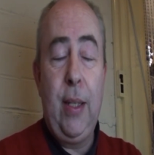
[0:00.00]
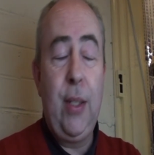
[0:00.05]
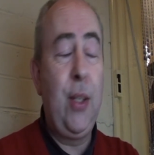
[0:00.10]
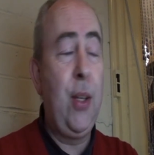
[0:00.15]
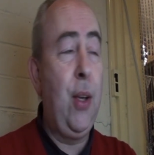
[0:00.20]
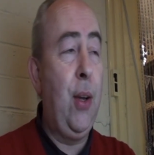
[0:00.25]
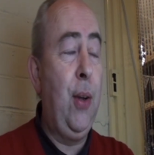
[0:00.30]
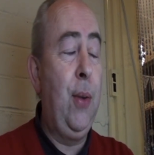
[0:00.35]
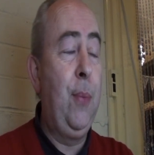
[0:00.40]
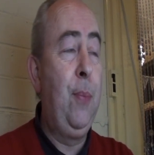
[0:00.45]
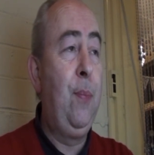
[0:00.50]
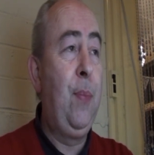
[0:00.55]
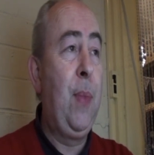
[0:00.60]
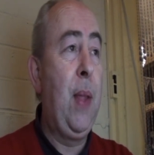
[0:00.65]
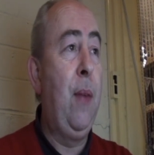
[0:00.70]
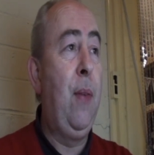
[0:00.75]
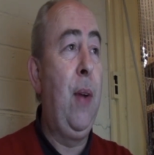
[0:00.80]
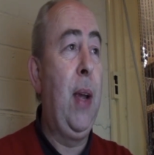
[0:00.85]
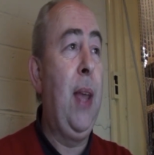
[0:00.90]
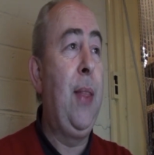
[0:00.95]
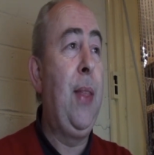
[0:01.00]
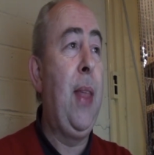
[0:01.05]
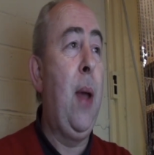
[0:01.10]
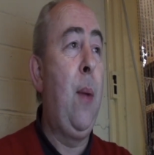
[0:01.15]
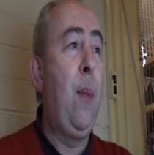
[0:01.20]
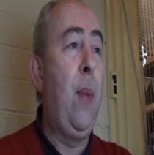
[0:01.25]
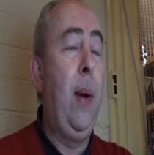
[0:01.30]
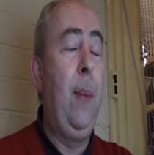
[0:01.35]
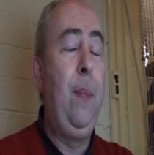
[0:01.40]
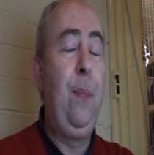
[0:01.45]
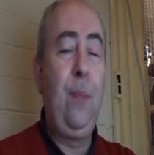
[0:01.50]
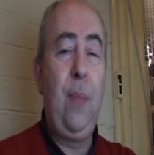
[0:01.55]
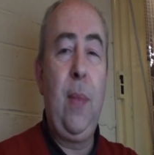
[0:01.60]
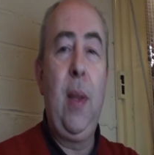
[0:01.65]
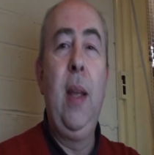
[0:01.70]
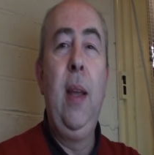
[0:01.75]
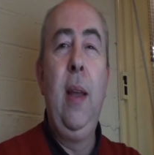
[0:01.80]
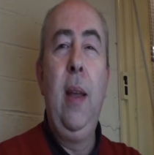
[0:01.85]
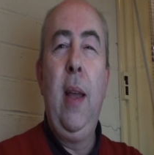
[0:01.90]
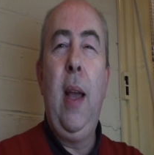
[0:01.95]
So if I get that one,
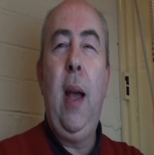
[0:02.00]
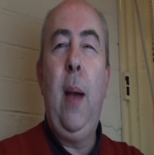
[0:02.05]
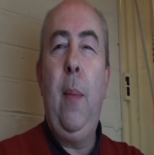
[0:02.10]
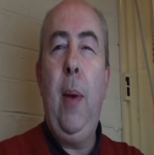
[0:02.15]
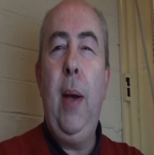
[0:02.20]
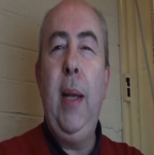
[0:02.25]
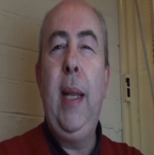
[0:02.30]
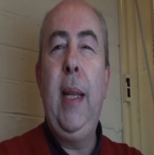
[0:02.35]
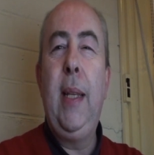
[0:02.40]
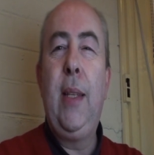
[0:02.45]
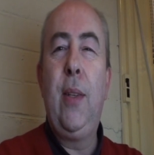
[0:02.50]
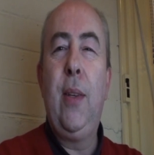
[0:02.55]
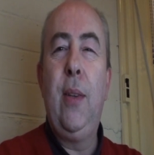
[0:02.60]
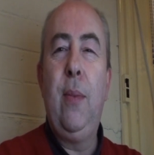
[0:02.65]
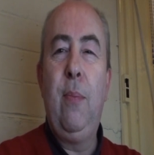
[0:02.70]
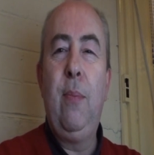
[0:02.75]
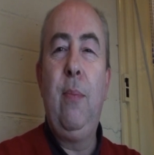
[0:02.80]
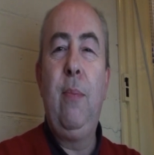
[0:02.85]
I might need to